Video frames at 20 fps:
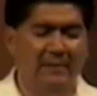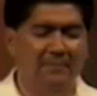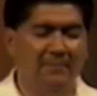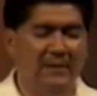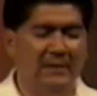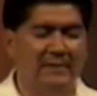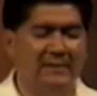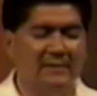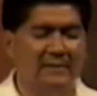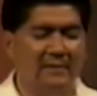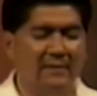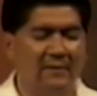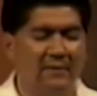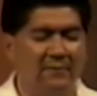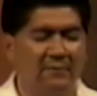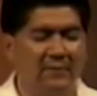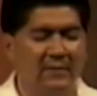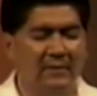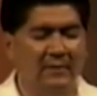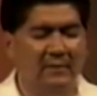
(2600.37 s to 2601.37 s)
the midst
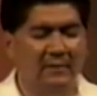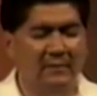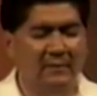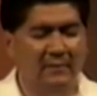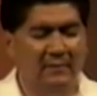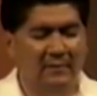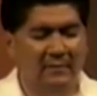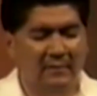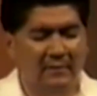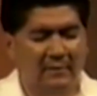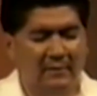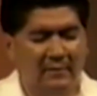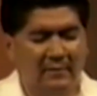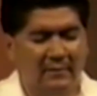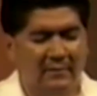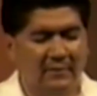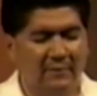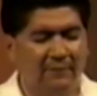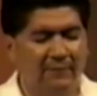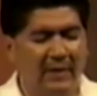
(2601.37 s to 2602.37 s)

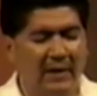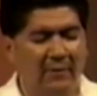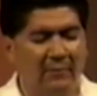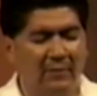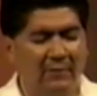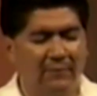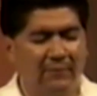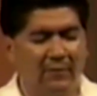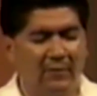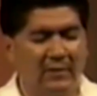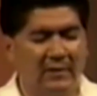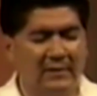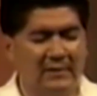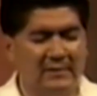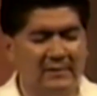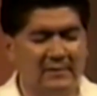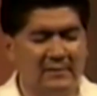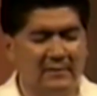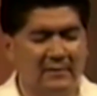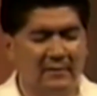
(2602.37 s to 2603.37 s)
of the fiery
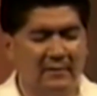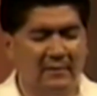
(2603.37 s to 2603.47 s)
furnace,